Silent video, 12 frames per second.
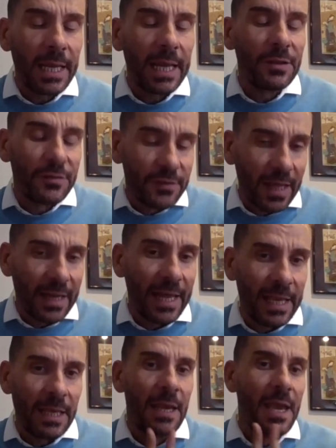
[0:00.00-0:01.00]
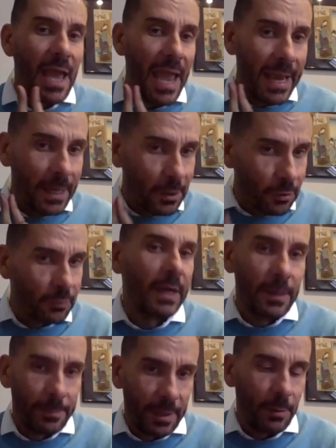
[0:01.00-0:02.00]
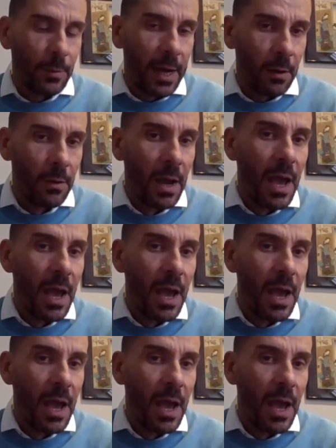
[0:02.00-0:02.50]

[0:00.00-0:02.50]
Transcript: is selling incredibly well,